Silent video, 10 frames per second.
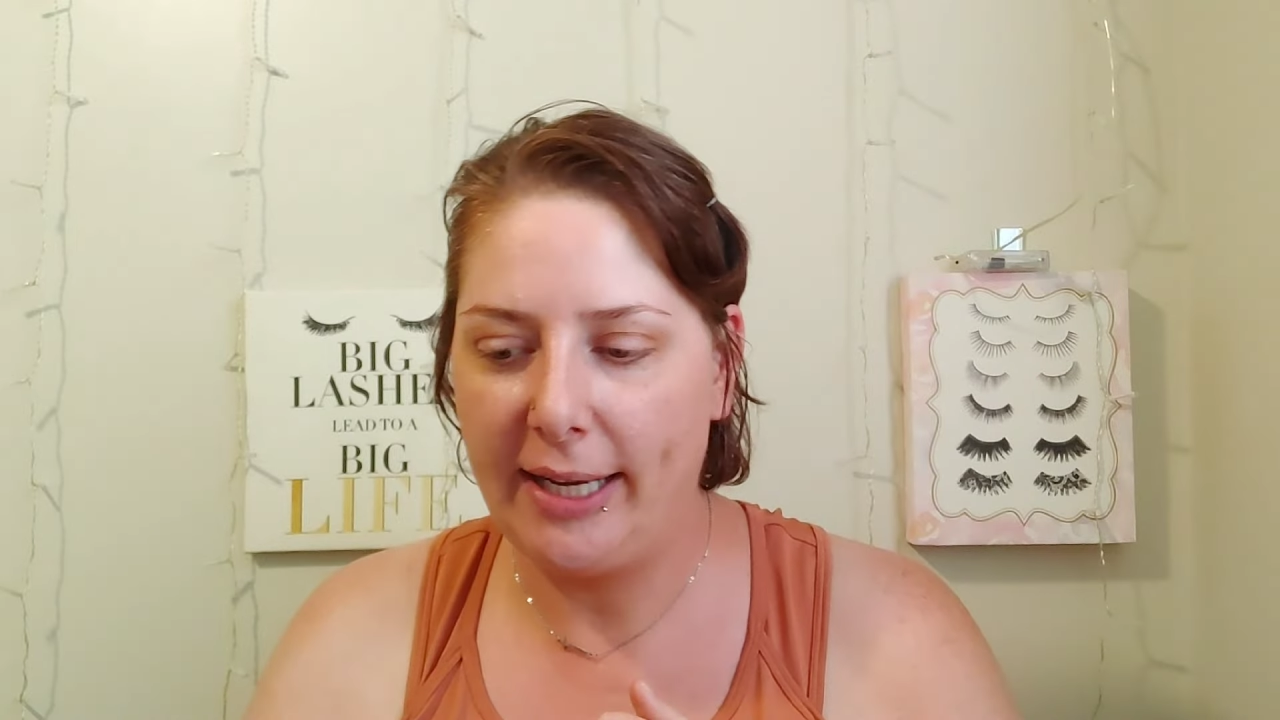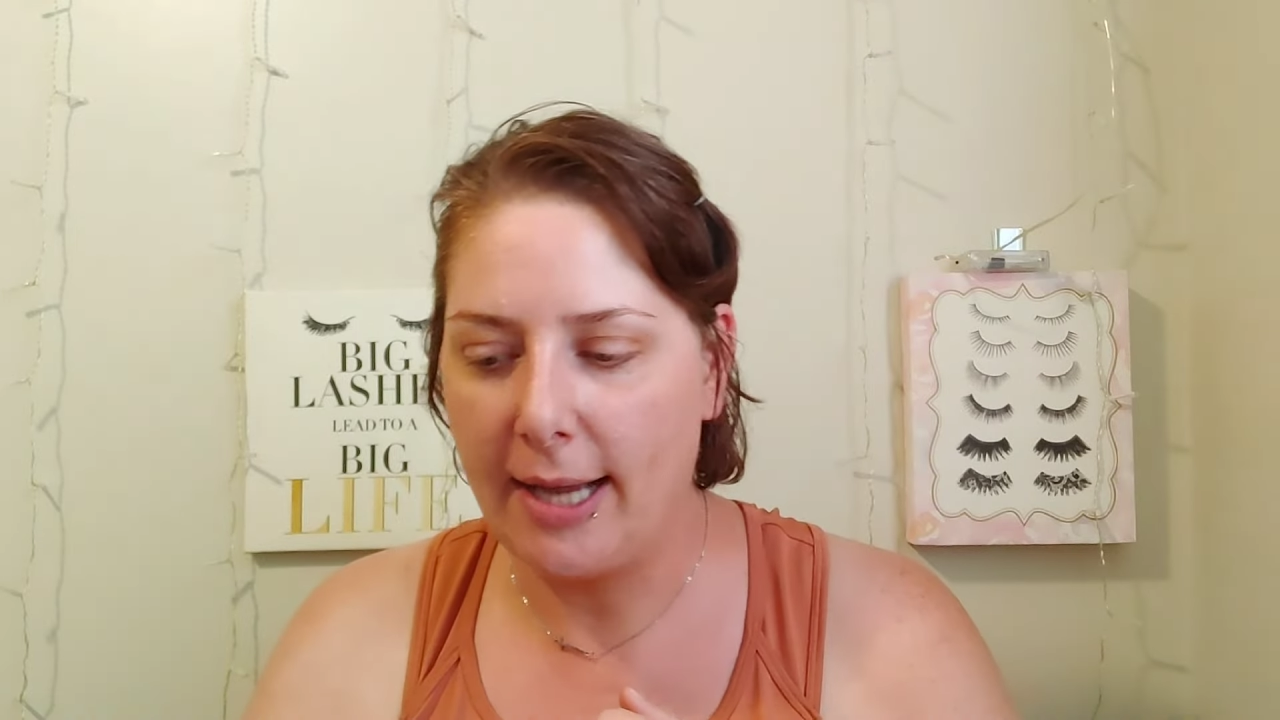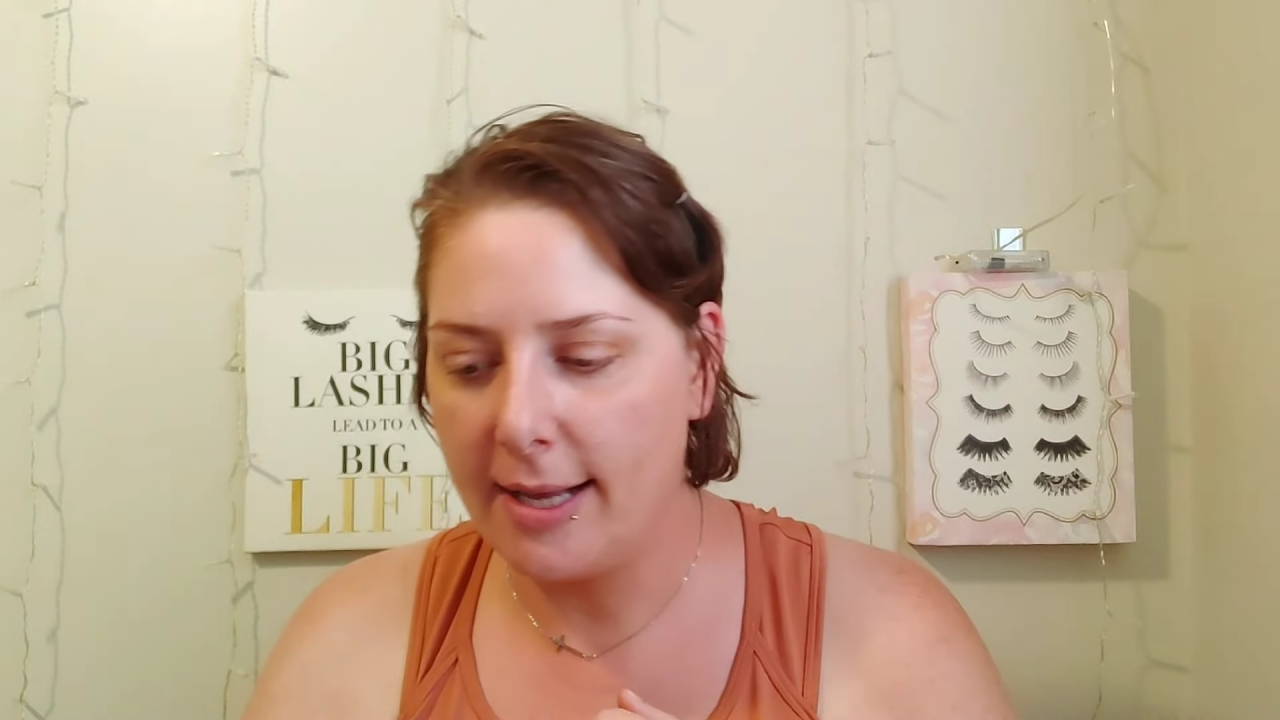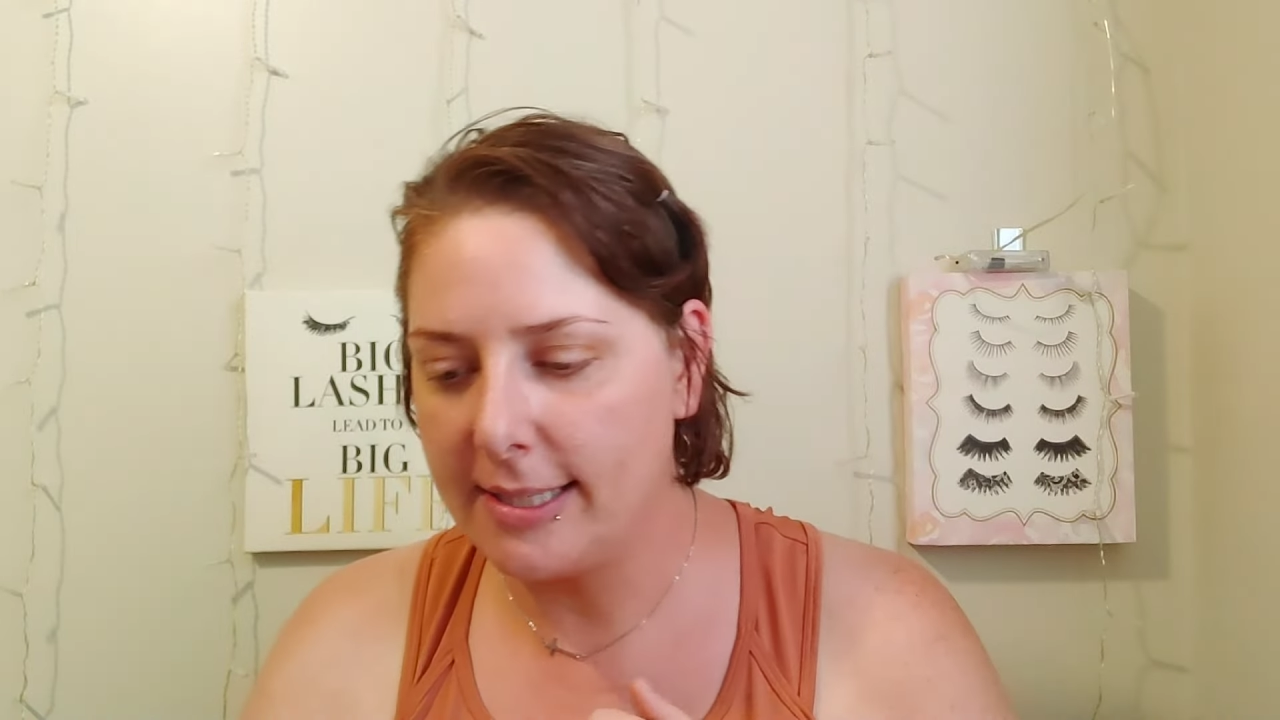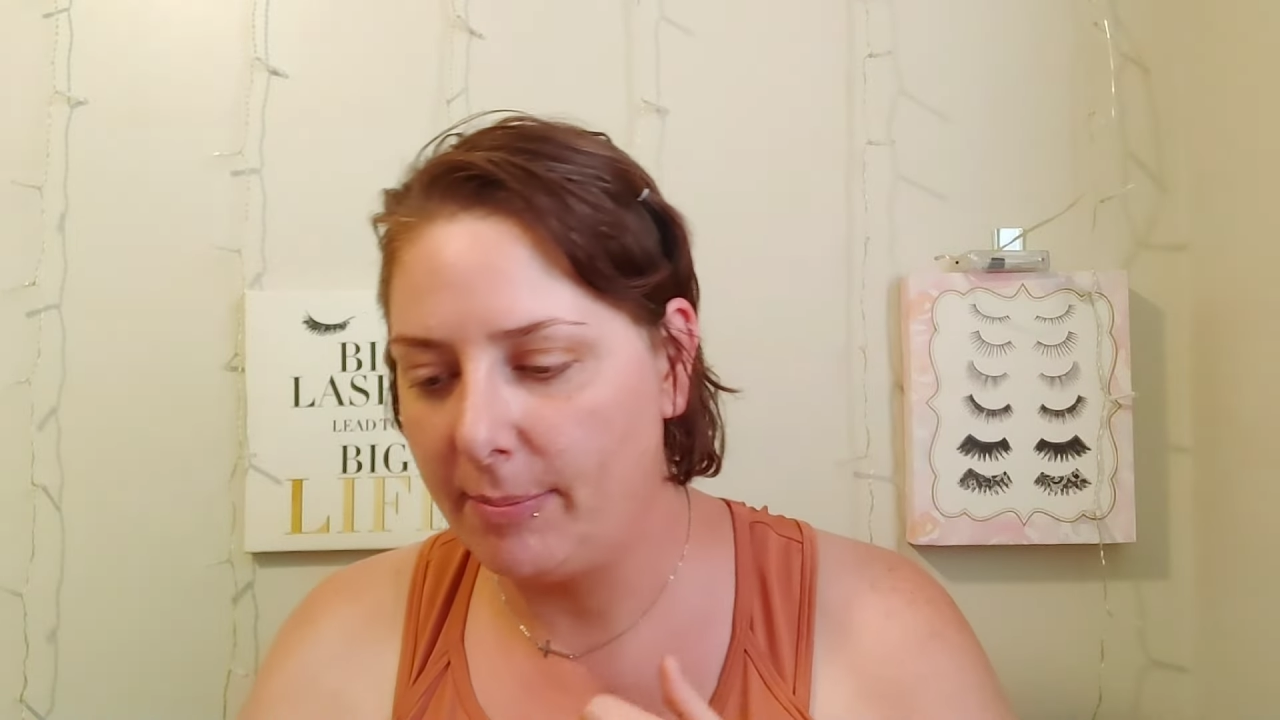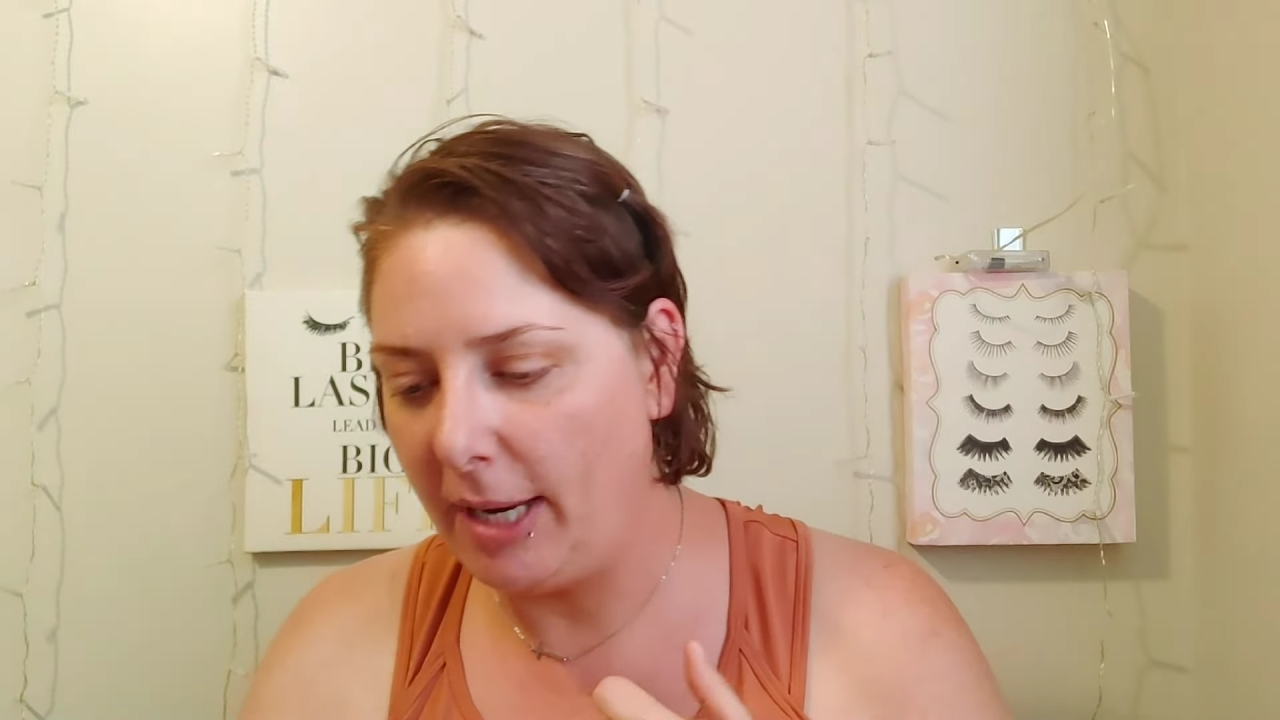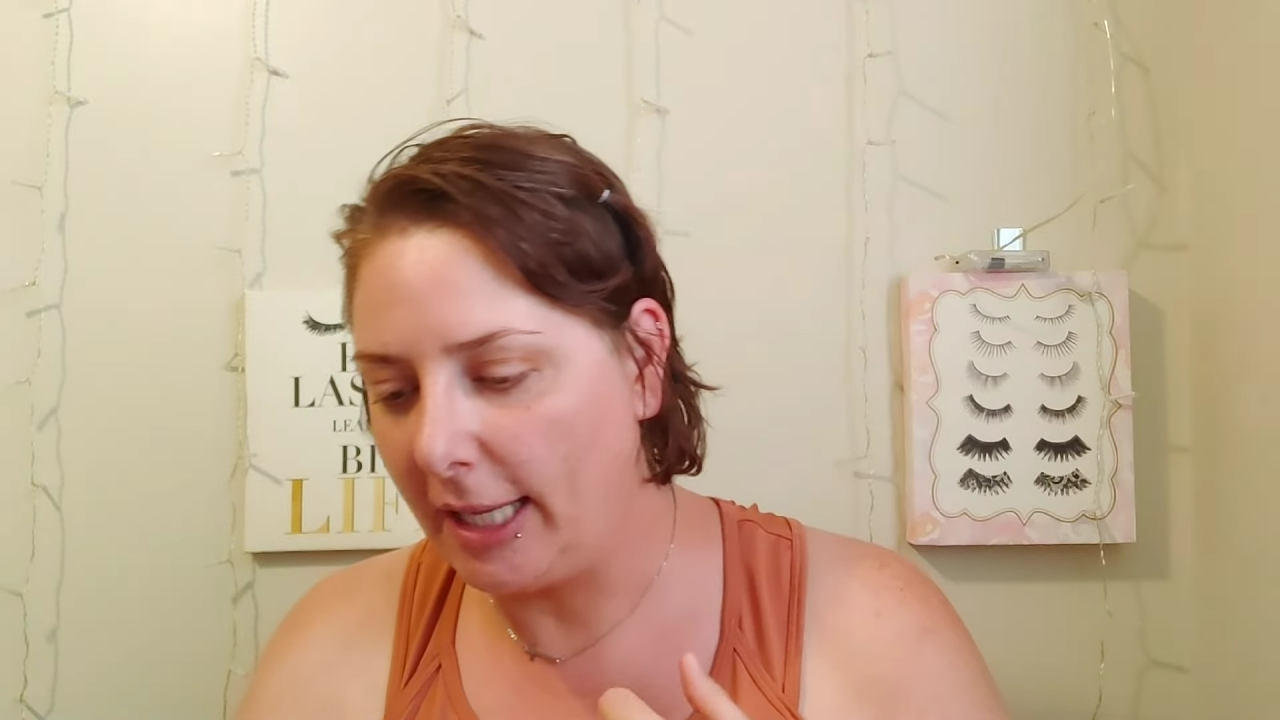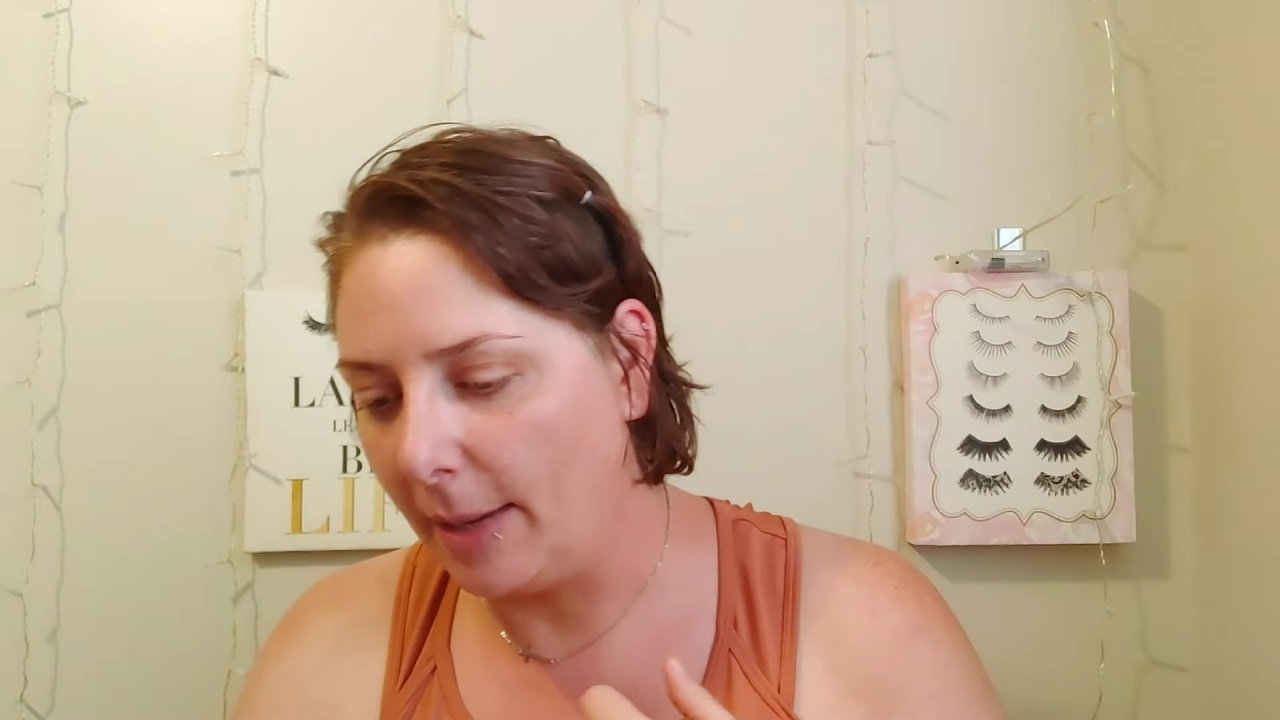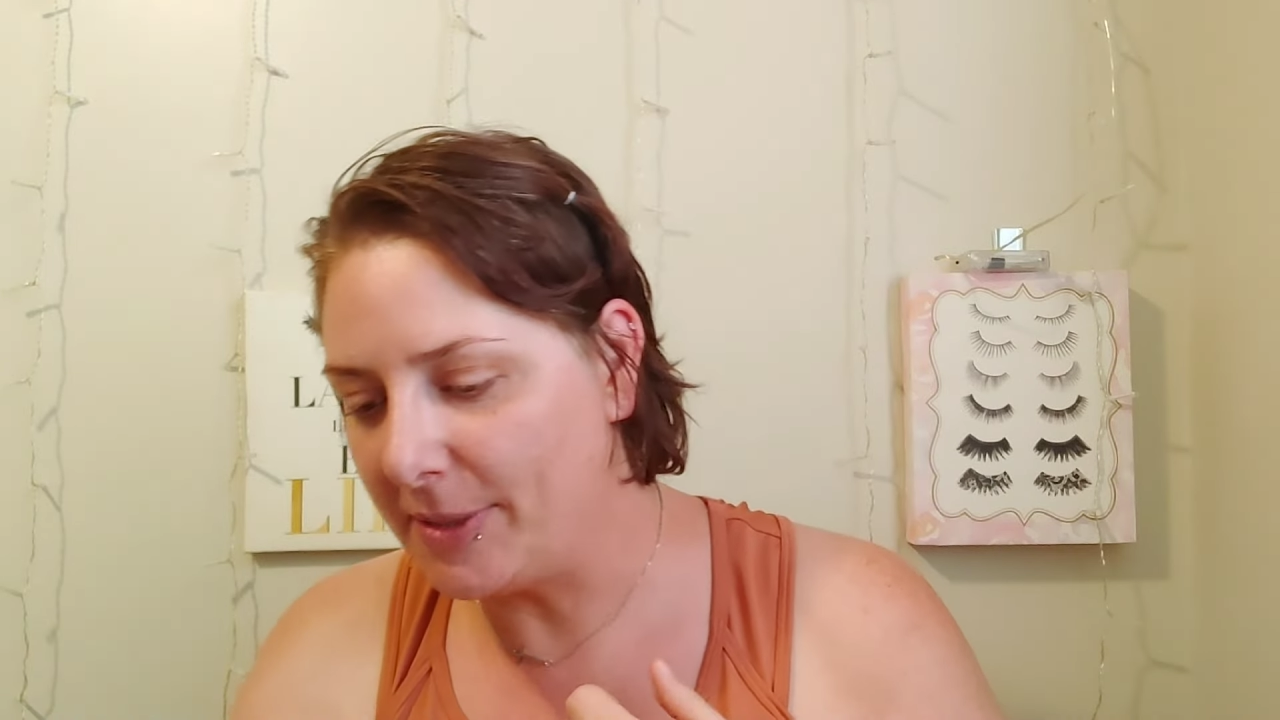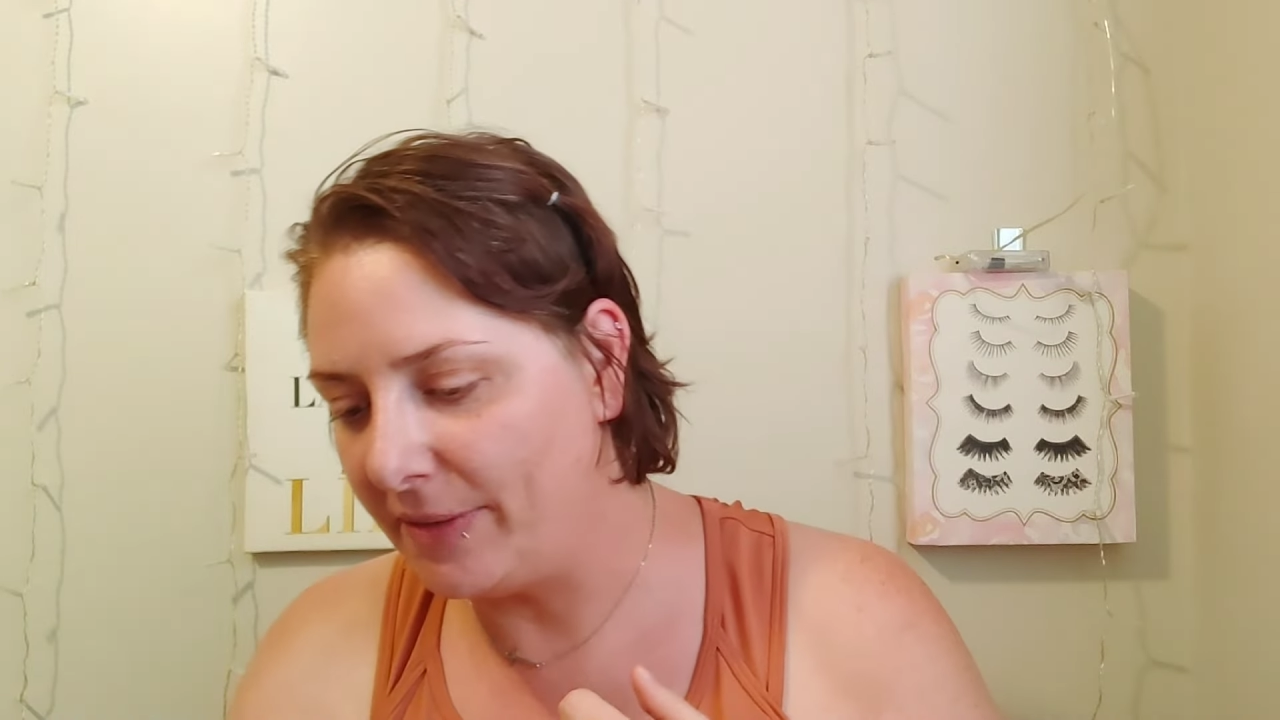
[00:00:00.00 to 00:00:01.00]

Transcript: I got some makeup,